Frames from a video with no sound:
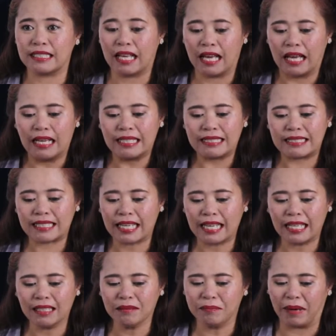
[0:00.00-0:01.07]
seen
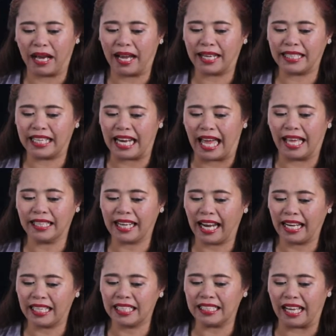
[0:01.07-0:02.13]
by the
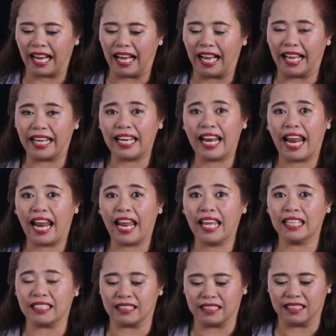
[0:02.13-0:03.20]
unaided eye and
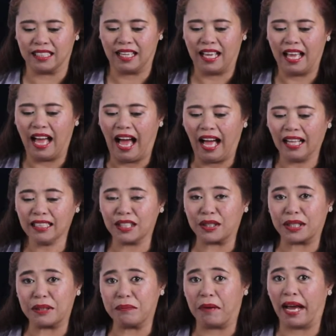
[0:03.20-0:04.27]
under the
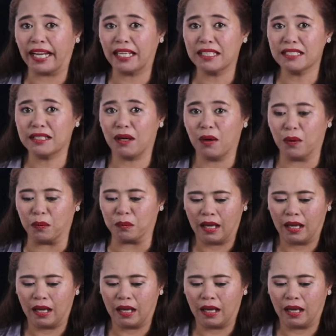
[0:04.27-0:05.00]
microscope,